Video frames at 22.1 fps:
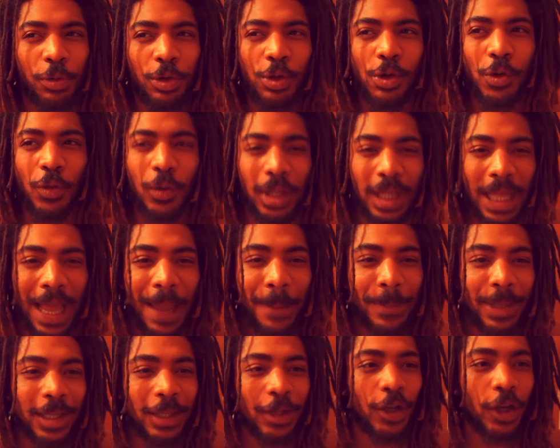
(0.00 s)
you, you don't
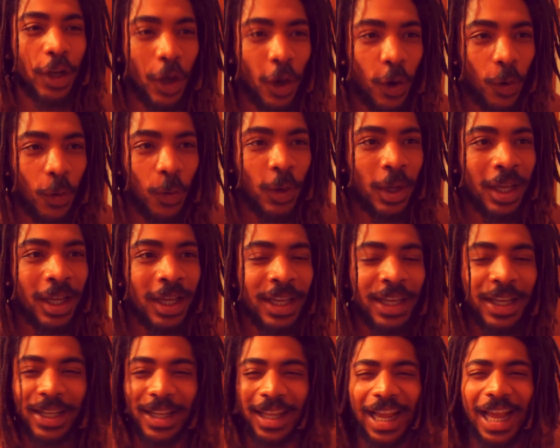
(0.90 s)
let me know.
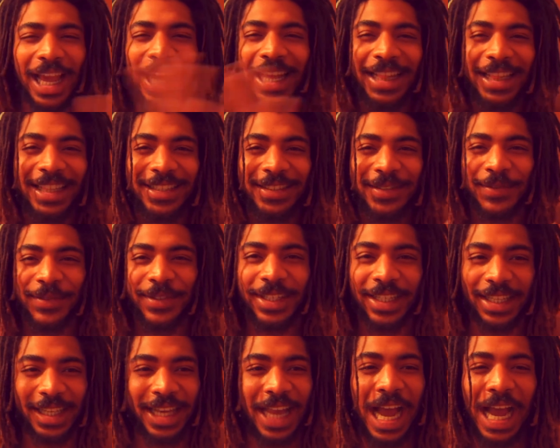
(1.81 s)
Like, I hate this
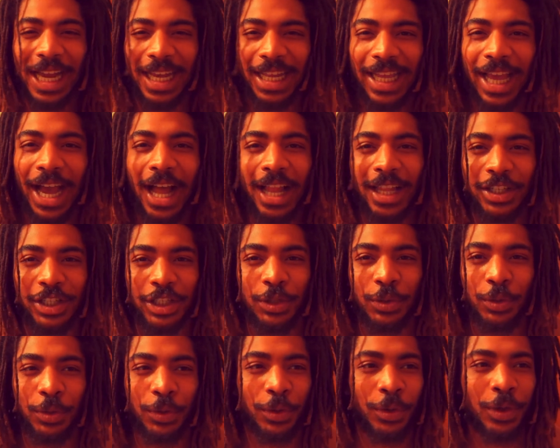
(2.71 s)
fucking
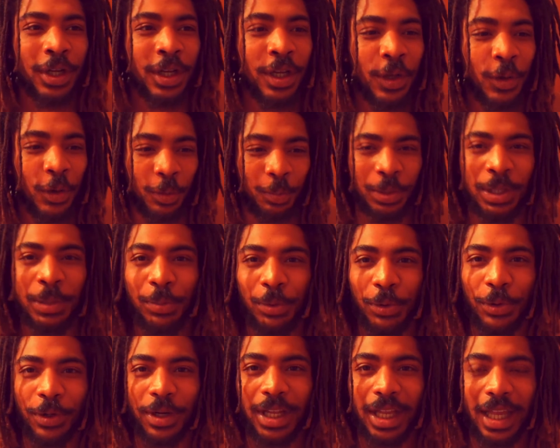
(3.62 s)
ideology where
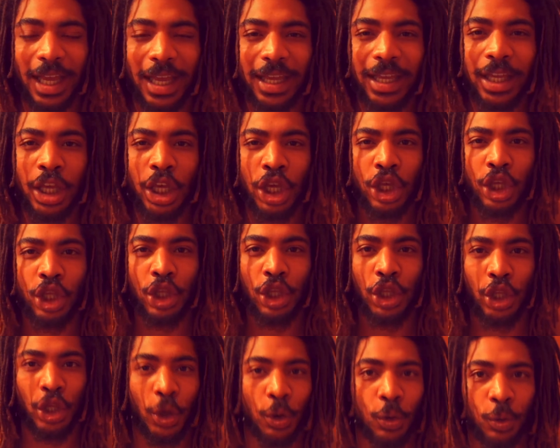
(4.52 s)
people are like,
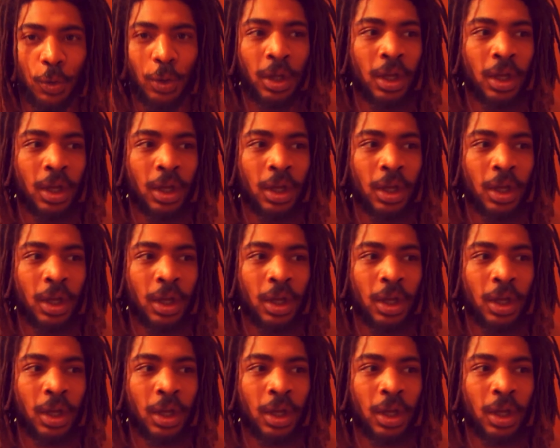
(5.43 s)
yo,